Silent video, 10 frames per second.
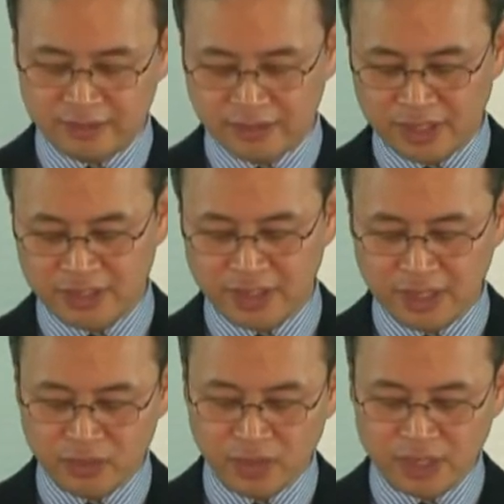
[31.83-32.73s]

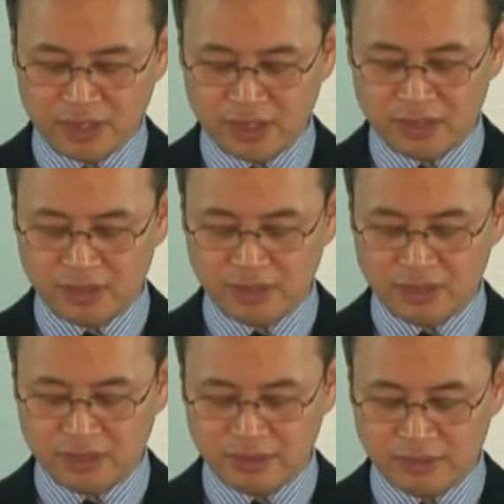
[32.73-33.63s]
First,
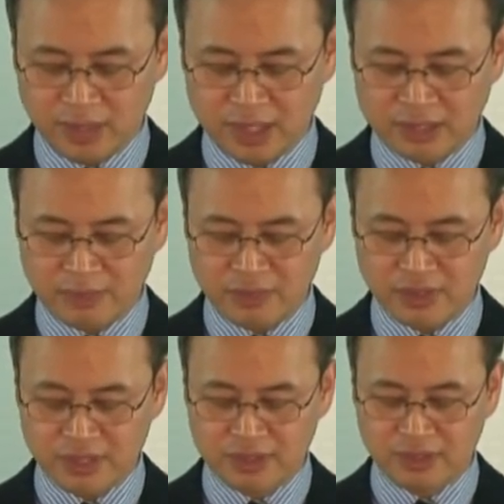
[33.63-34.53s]
the
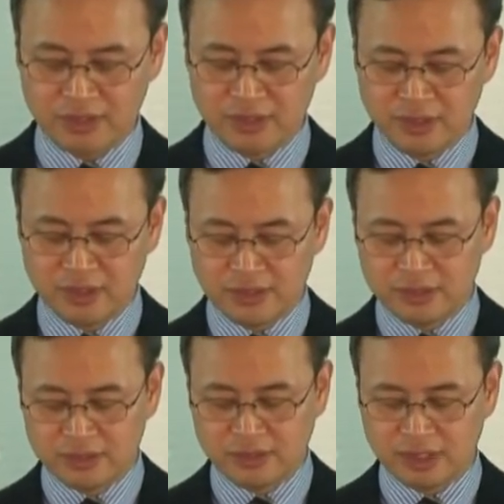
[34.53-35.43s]
epistles
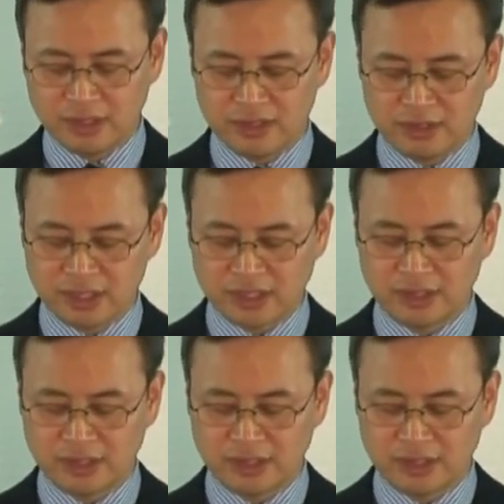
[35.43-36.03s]
of John.